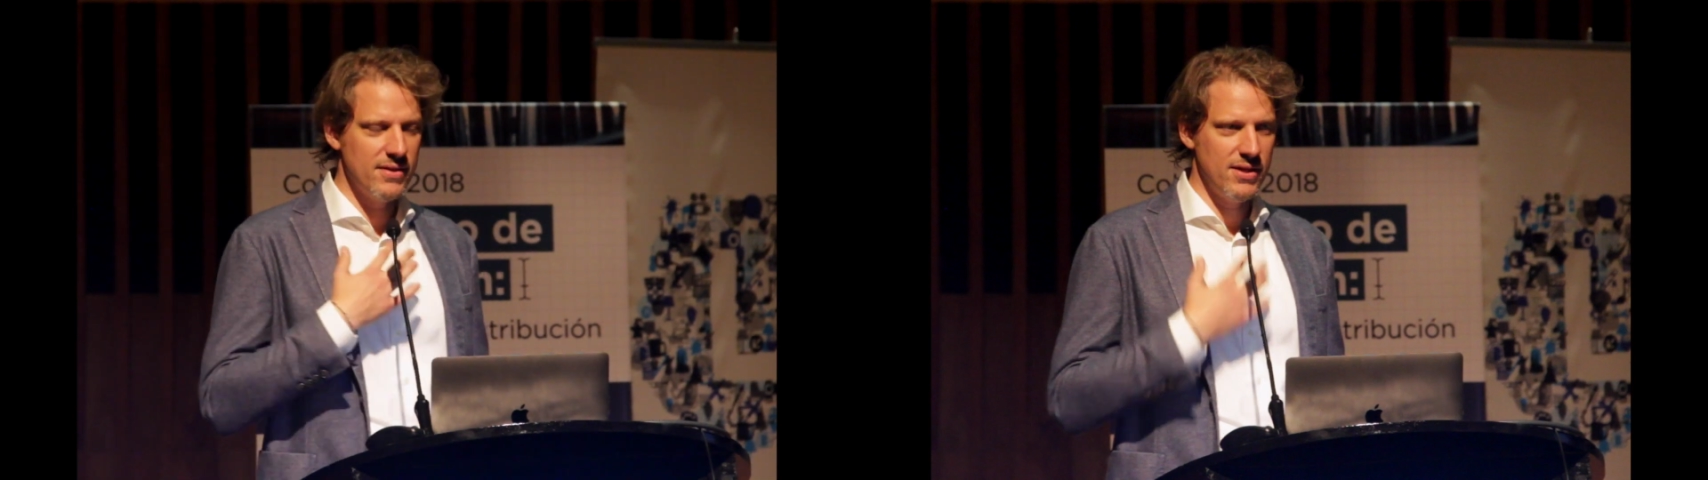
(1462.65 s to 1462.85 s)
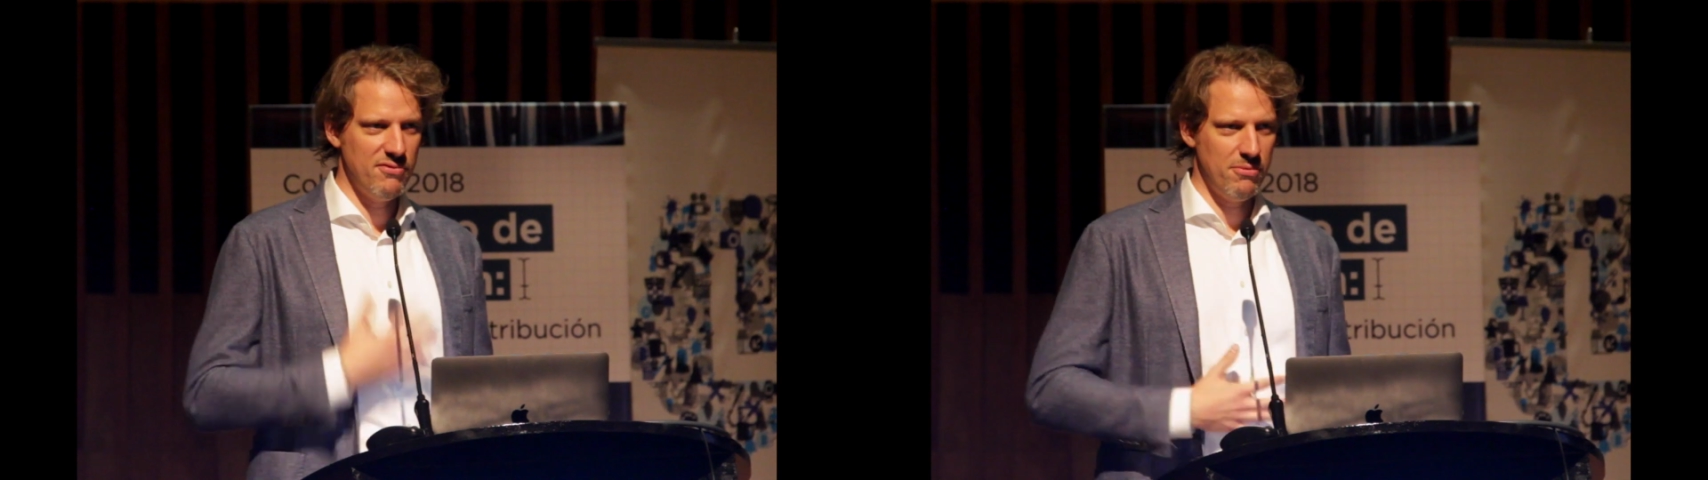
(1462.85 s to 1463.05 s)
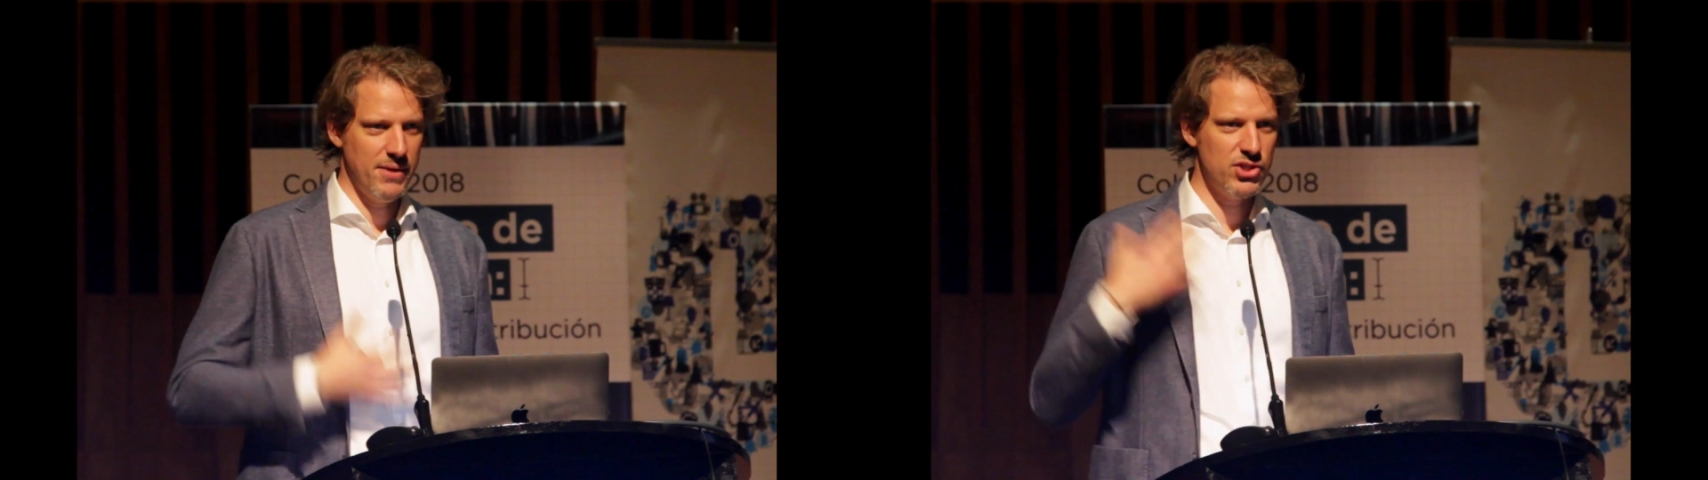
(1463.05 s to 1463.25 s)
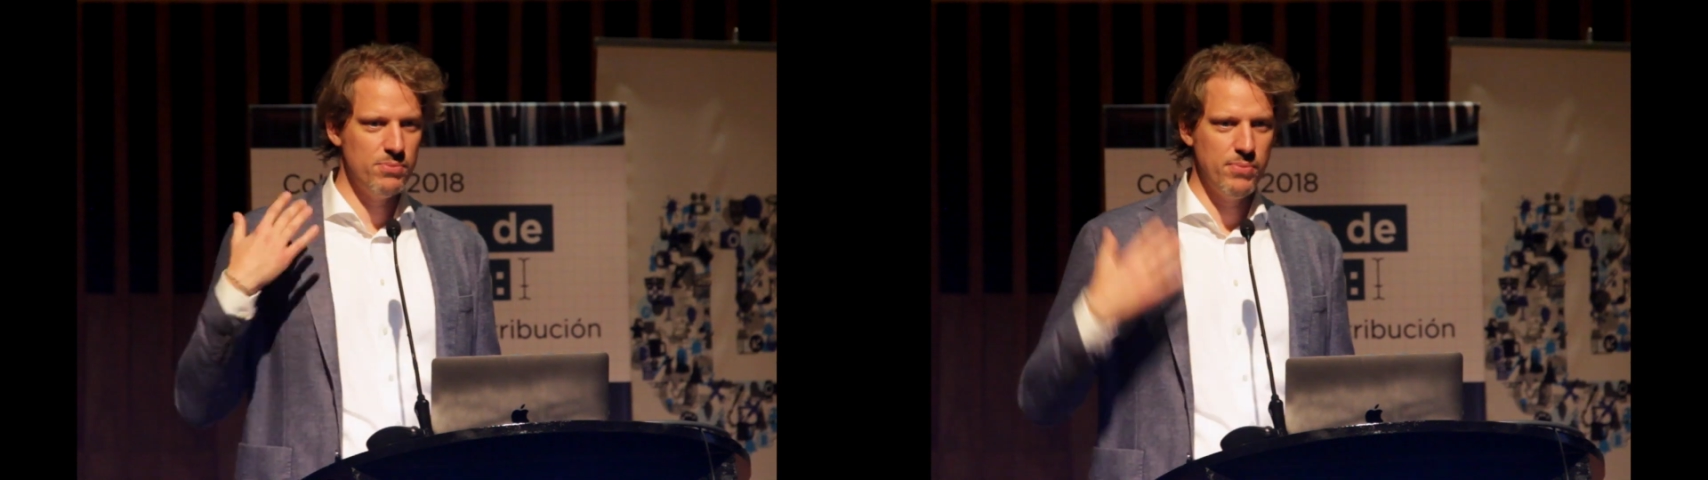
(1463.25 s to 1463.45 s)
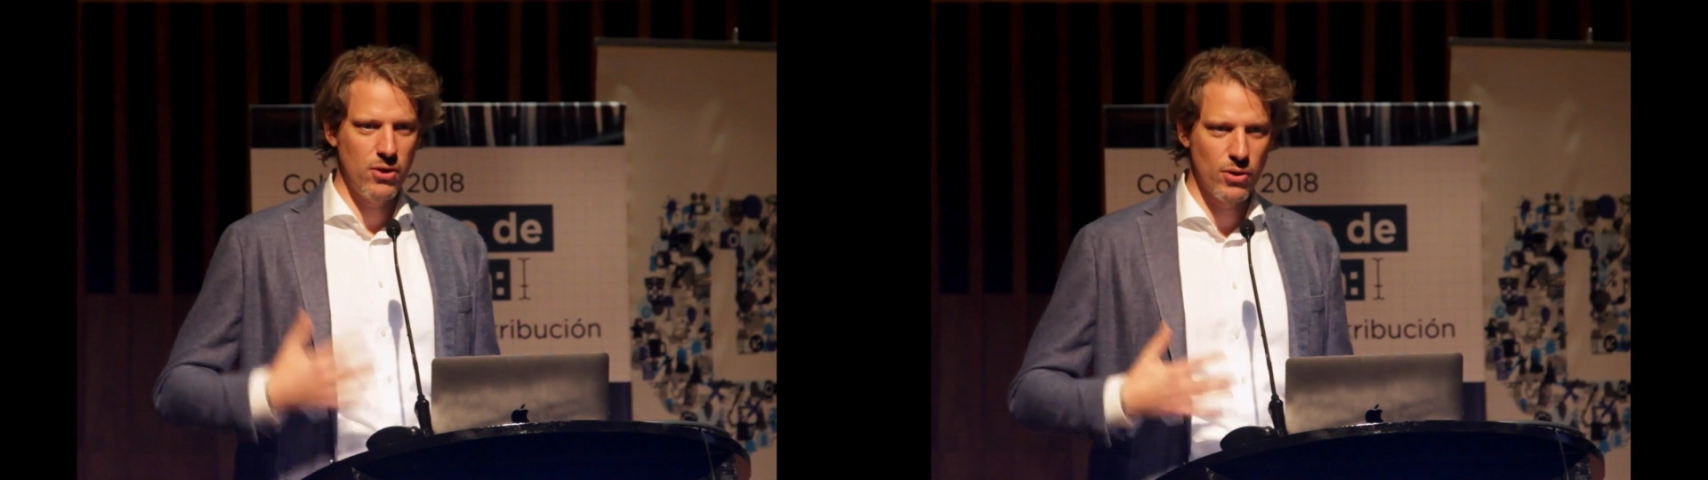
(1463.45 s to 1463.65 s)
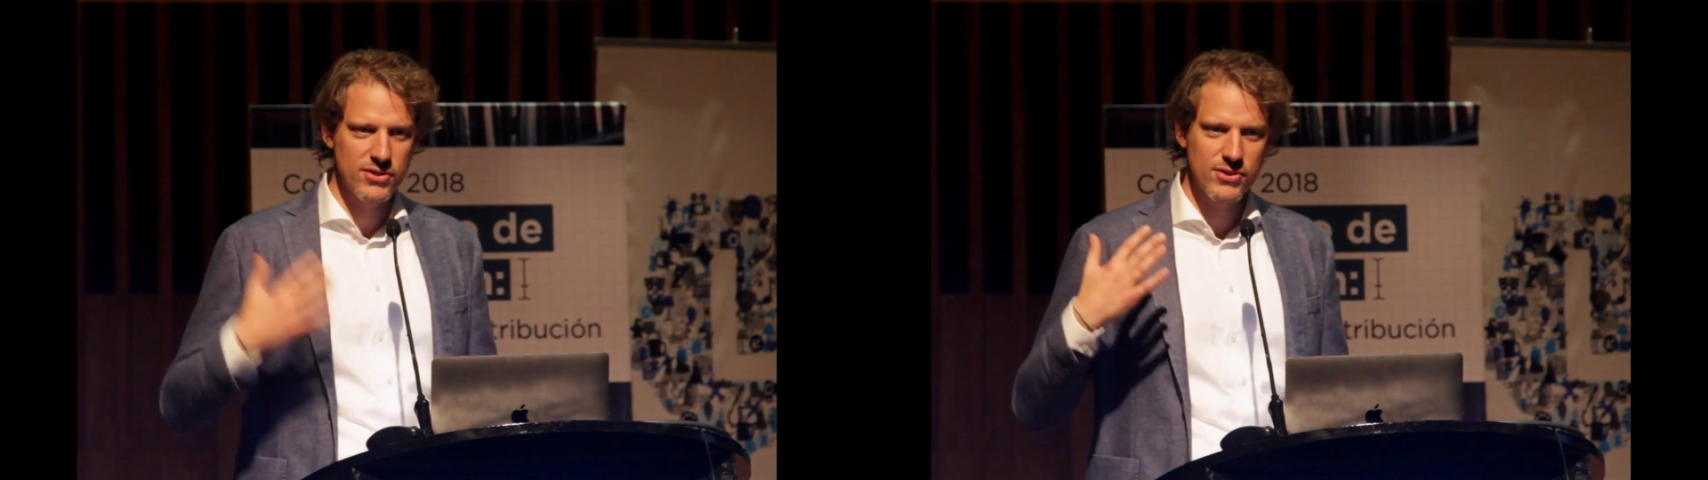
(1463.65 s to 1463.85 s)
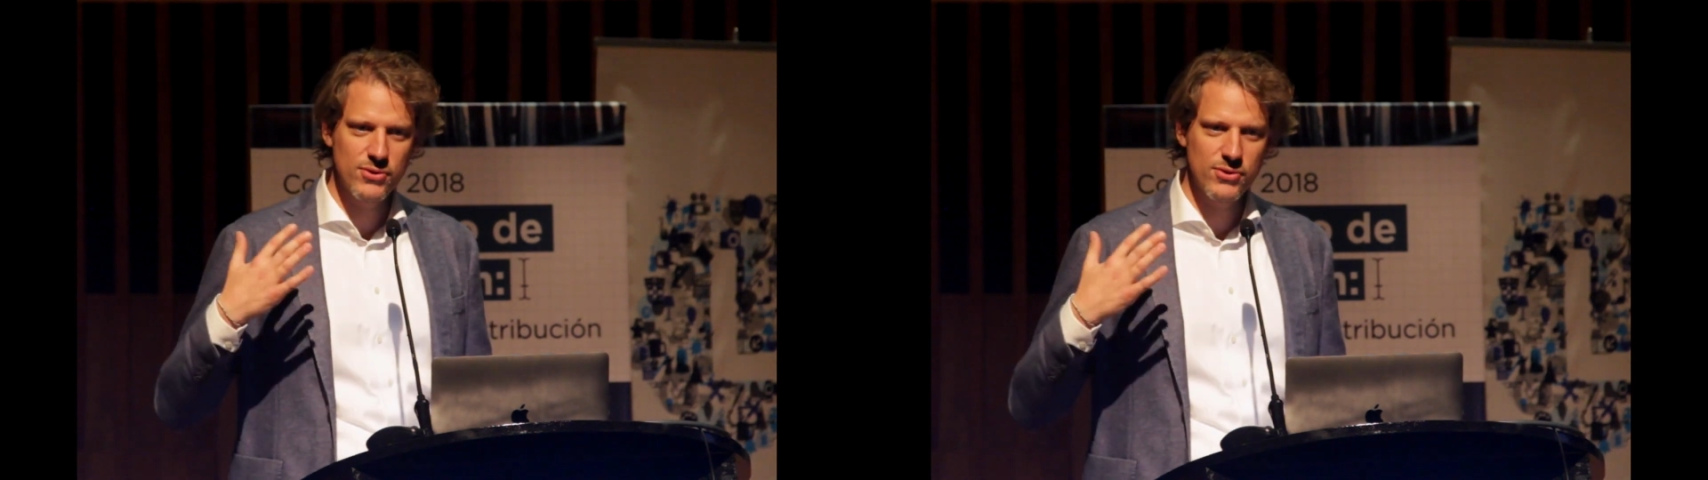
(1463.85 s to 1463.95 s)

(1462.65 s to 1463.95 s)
the information belongs